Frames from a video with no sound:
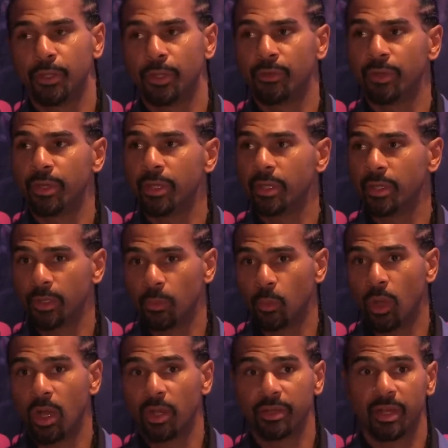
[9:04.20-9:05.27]
Fury, and
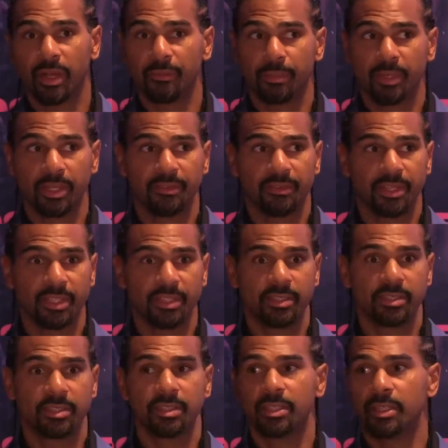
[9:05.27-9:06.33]
Wilder, I believe
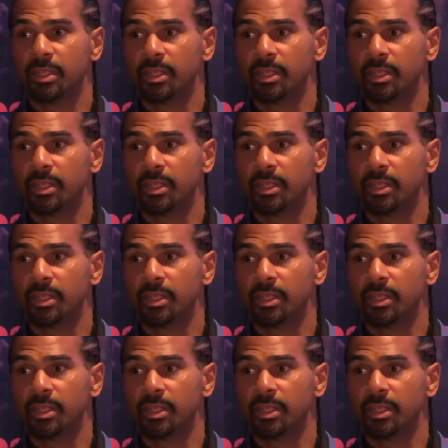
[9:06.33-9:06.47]
he's